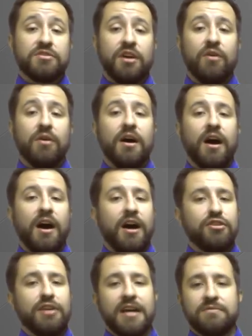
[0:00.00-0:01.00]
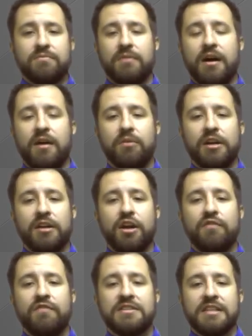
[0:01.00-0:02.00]
So uh, you guys, uh, we're going to
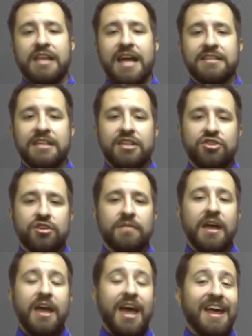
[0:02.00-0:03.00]
go visit that teacher,